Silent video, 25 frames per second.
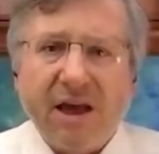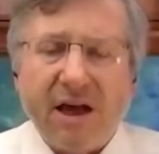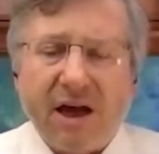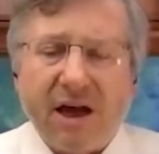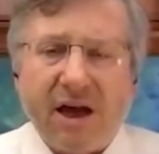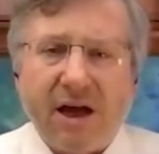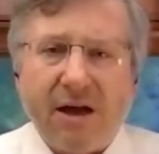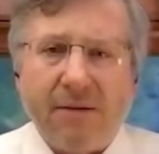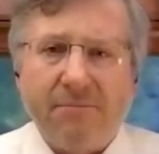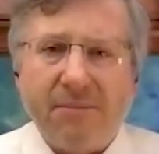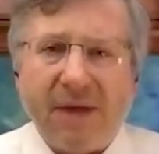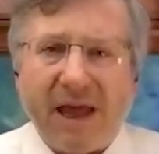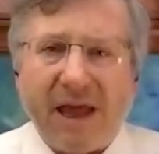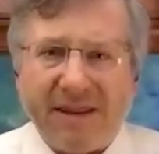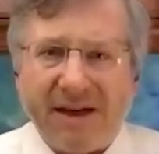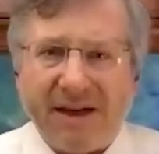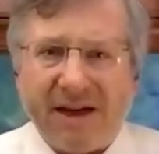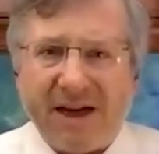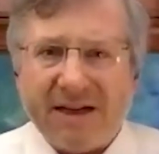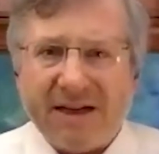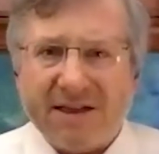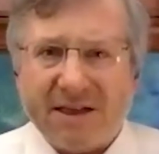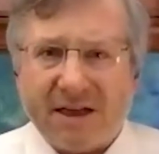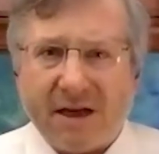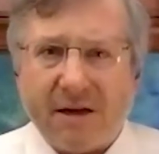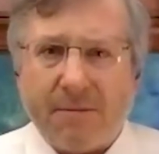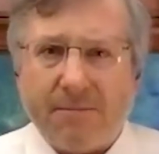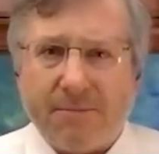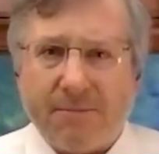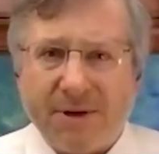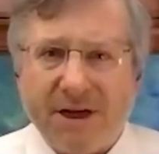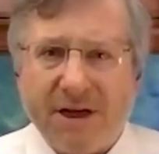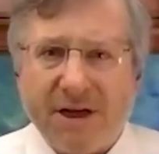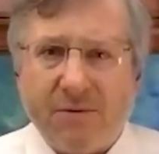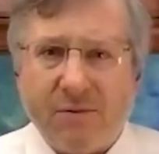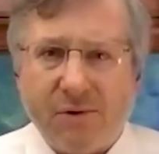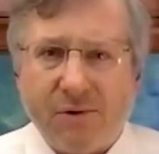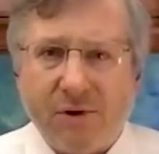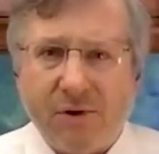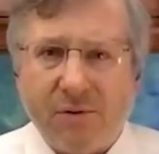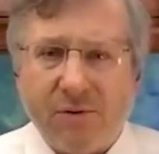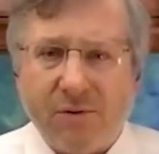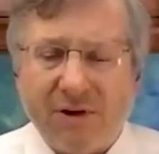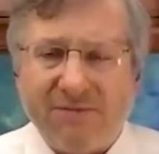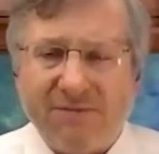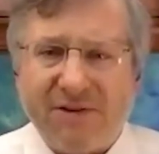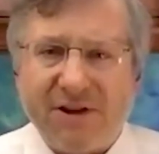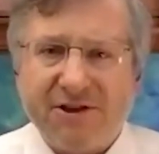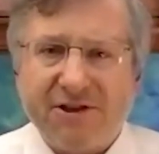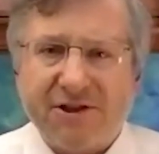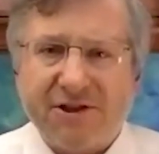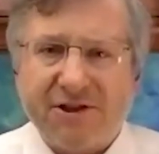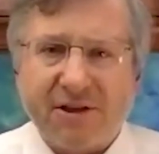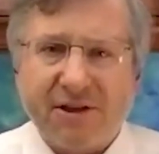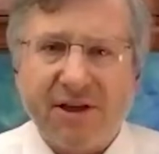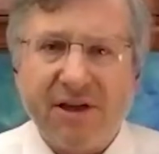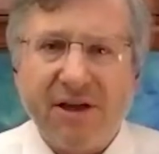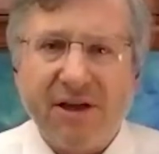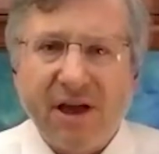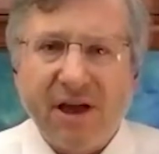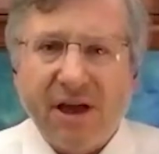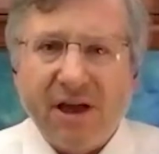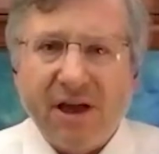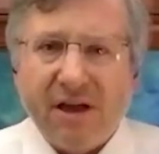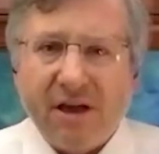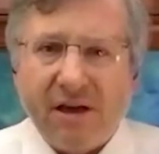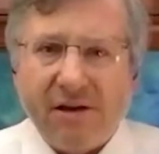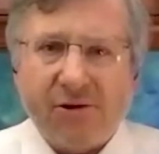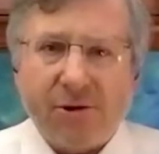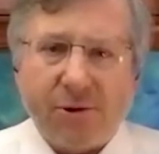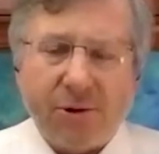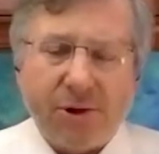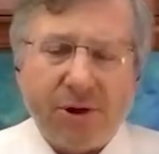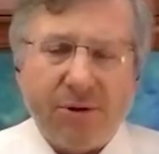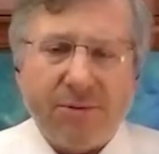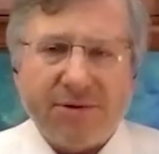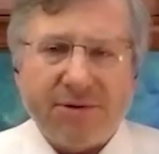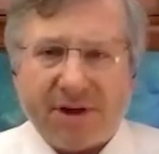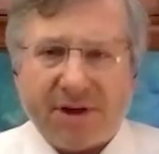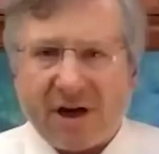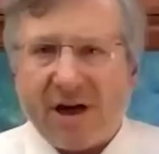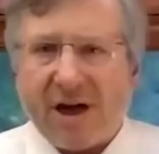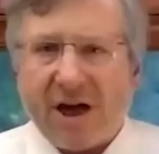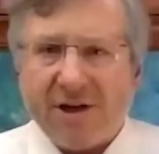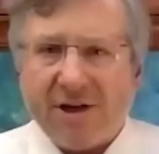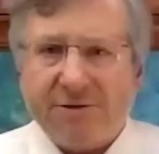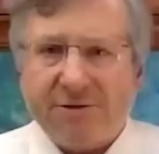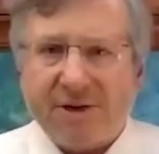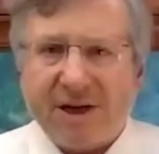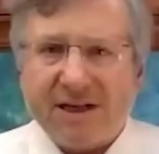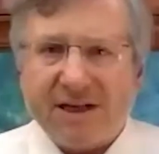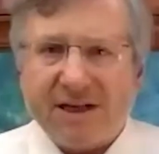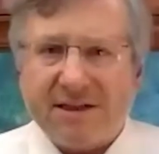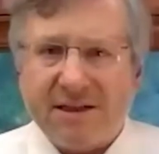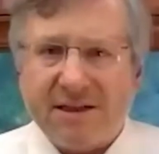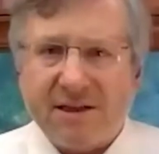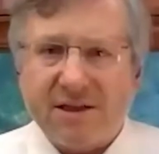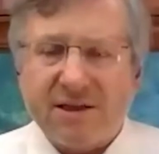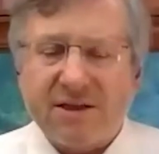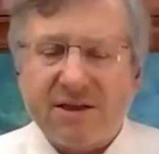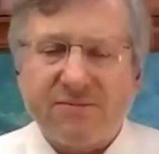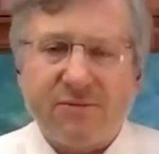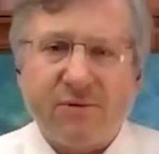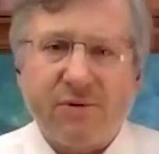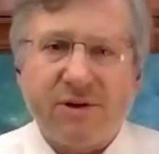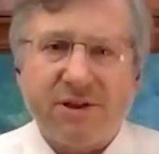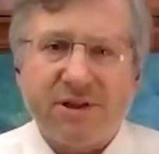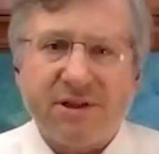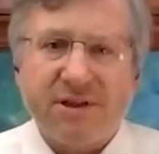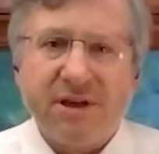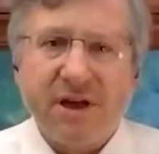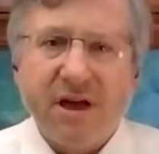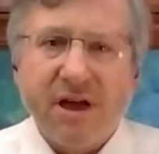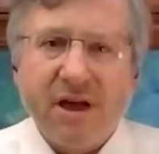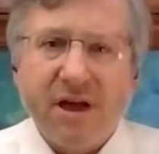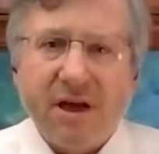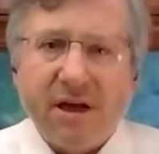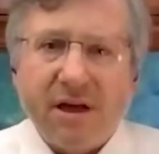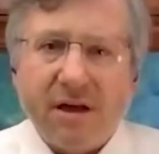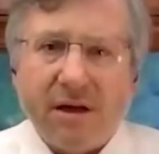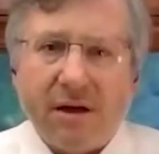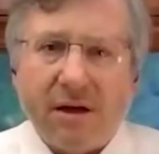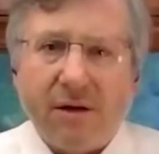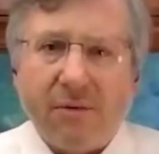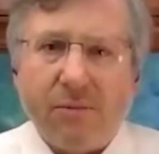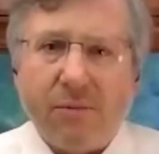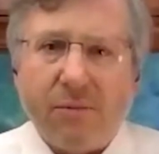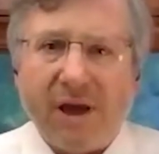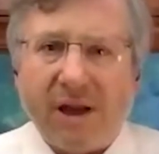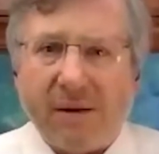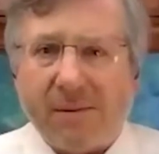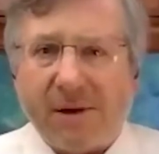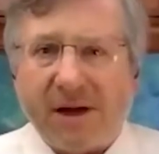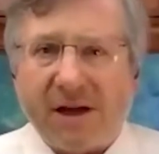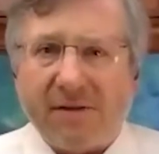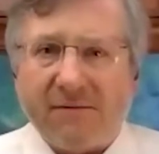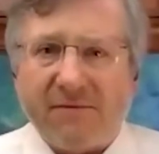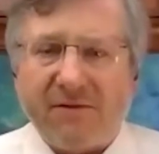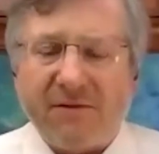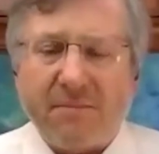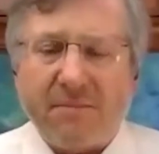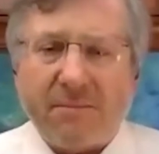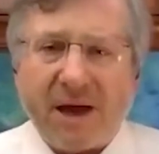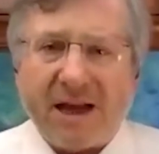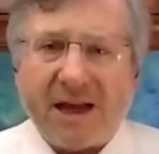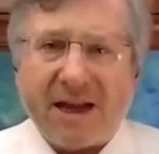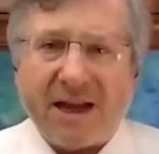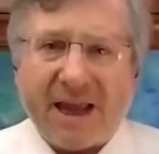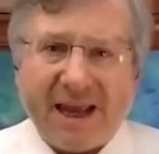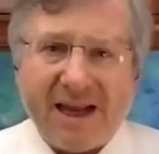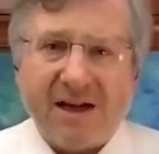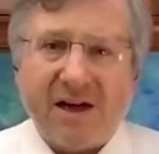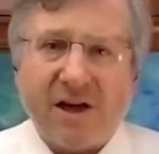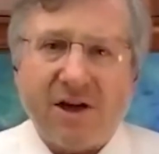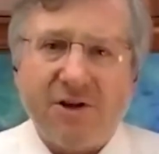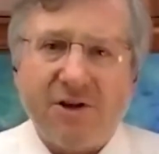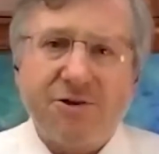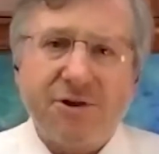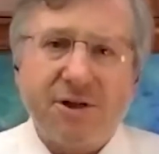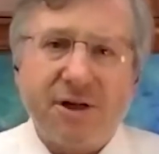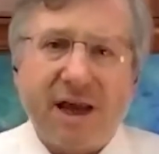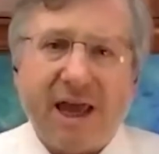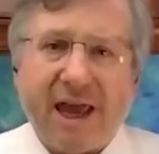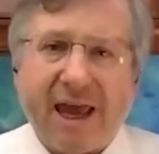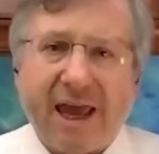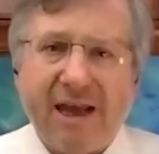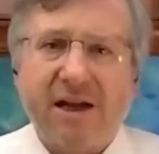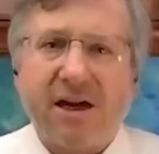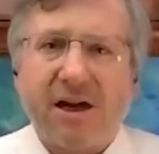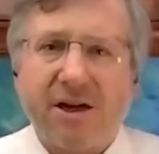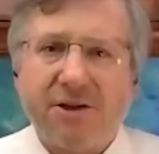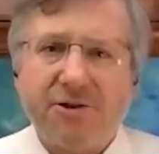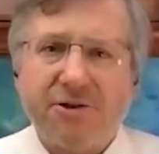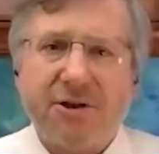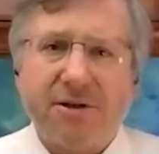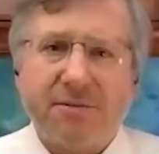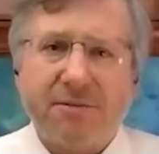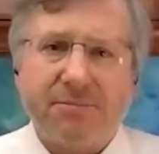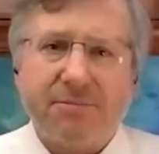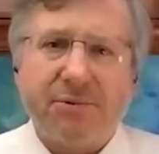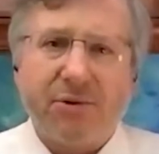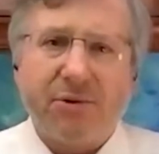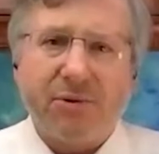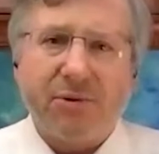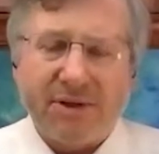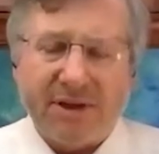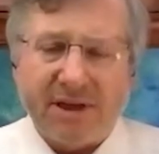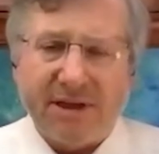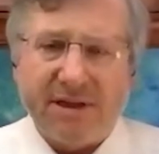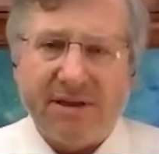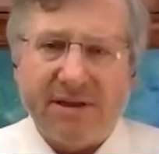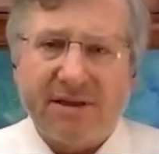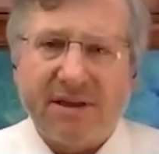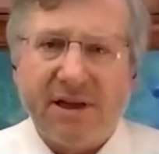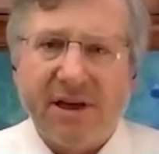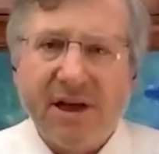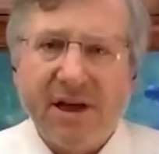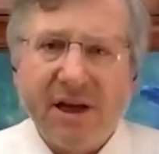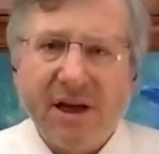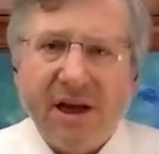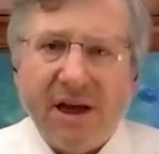Um, and then as the company grew and eventually, including with our contract sales force, uh, we had about, about eight hundred, eight hundred employees.